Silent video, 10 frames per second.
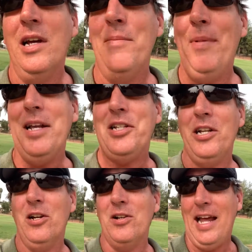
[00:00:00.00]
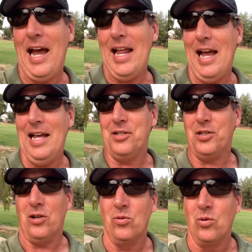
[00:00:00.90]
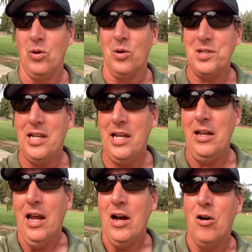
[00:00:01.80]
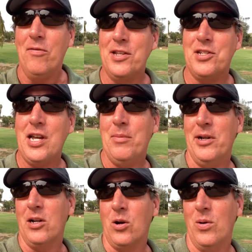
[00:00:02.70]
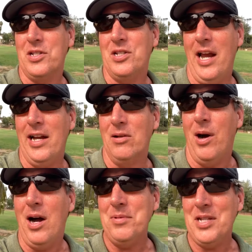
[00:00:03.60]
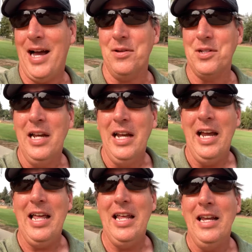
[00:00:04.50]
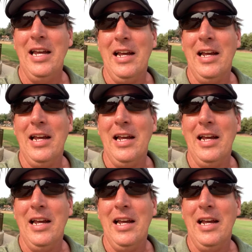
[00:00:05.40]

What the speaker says: Imagine your dad had certain rules, and then over the summer you're going to stay at your mom's house, and